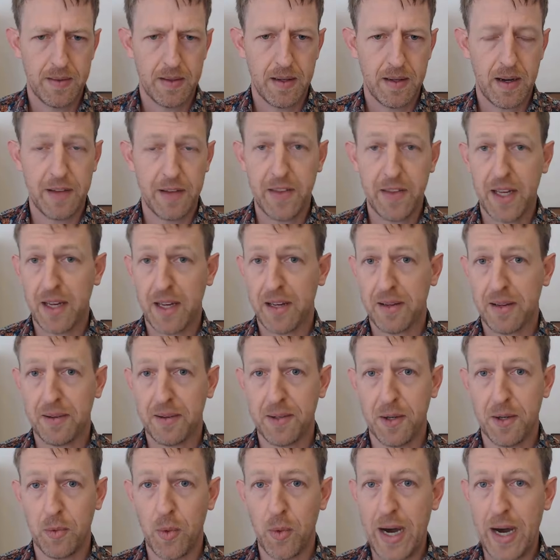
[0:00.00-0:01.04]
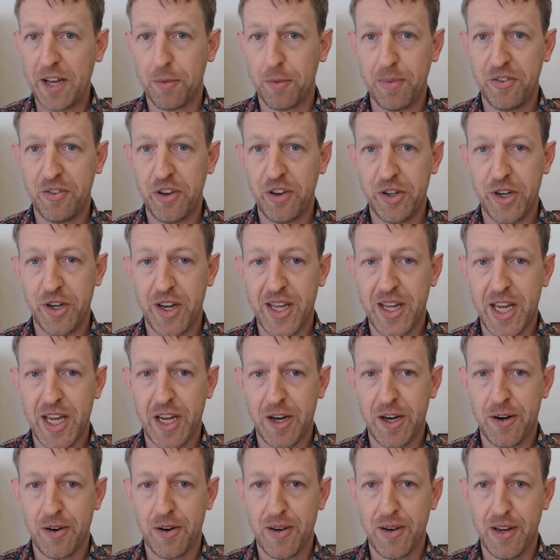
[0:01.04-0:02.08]
I think white's position
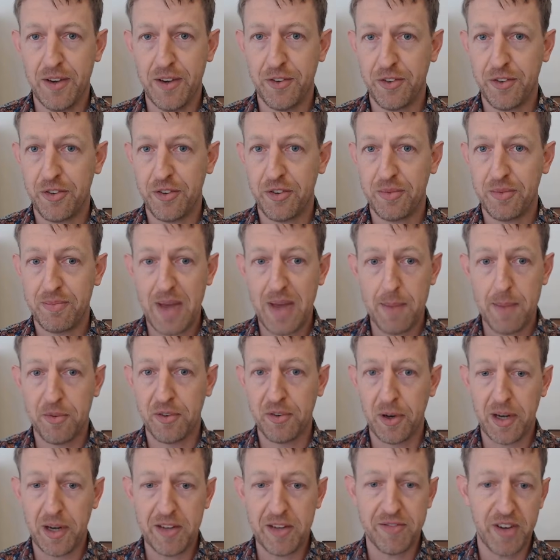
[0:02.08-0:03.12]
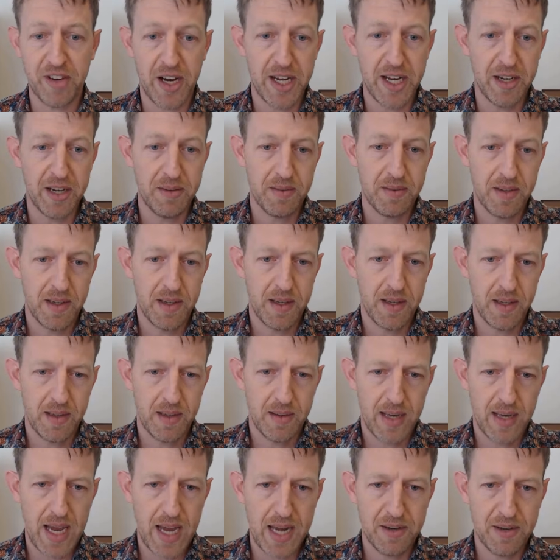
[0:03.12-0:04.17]
here is absolutely fine,
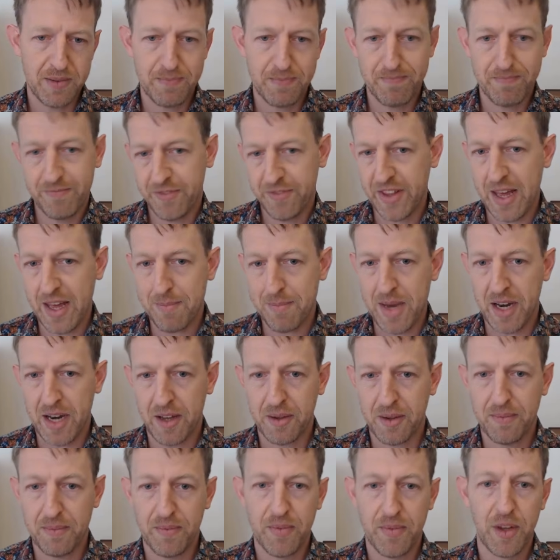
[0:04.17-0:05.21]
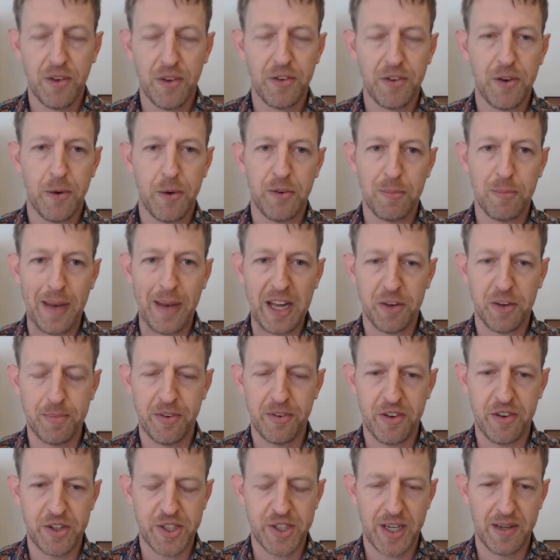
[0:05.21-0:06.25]
and for that matter, so is black's
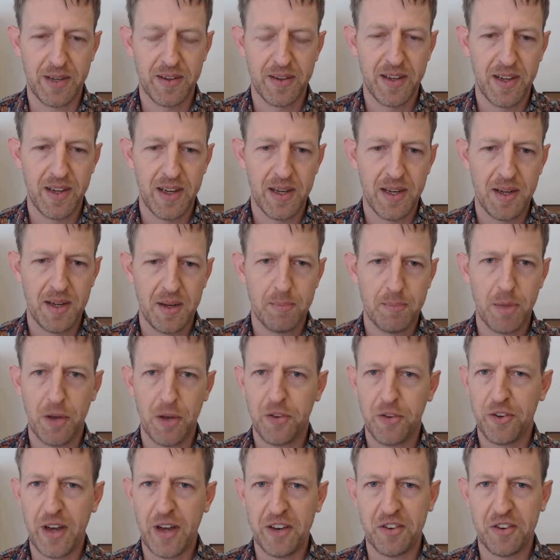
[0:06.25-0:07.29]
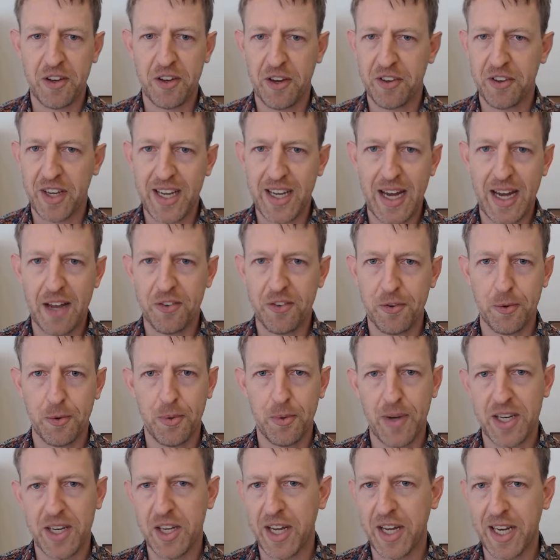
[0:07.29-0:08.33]
position. Both sides are going to castle,
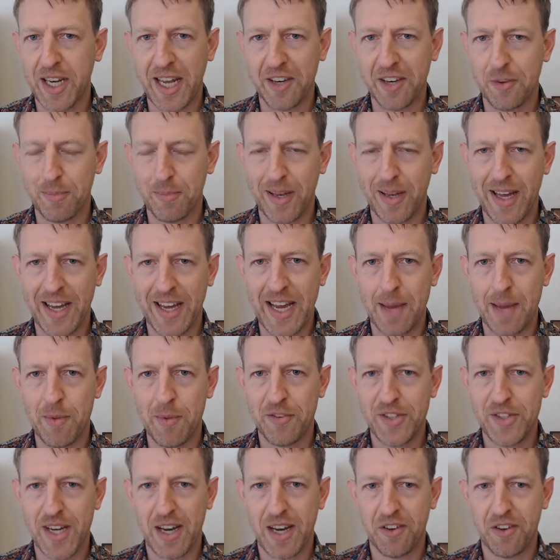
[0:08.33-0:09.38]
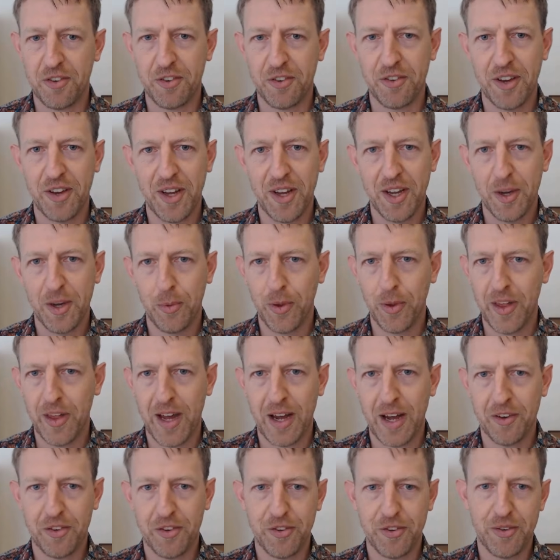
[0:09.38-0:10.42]
and you're going to get to play a game of chess
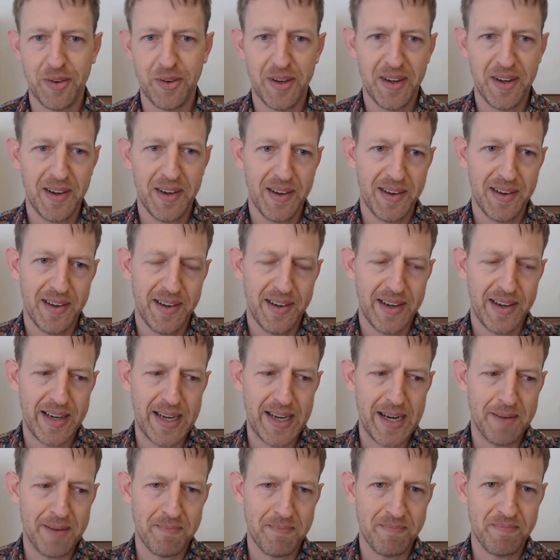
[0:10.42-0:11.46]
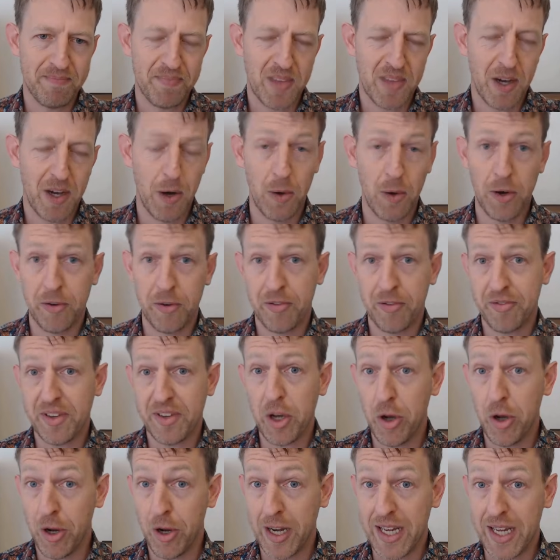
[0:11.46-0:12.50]
without a whole lot of
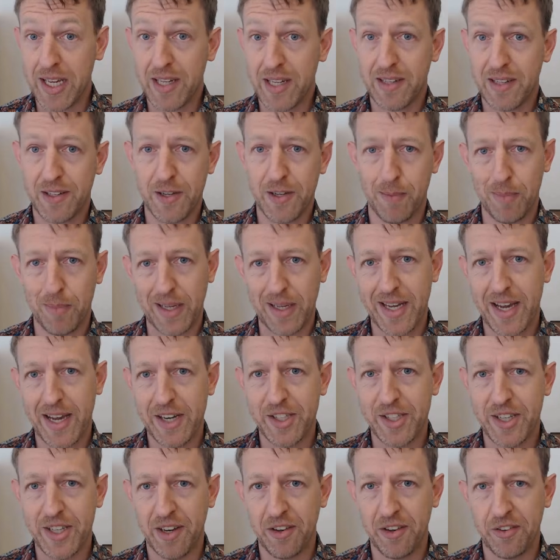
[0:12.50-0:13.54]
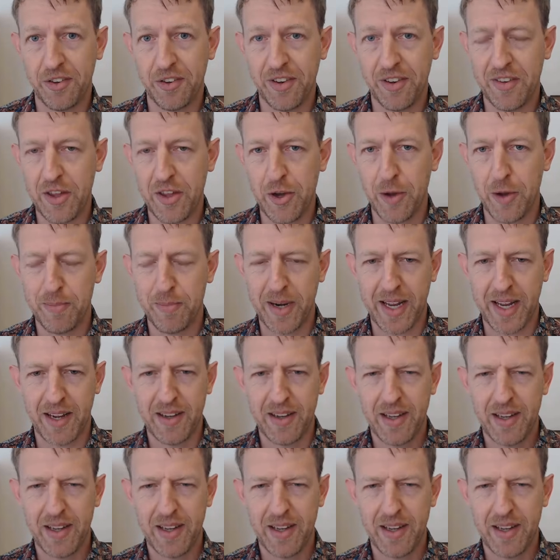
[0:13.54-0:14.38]
early complications in the opening.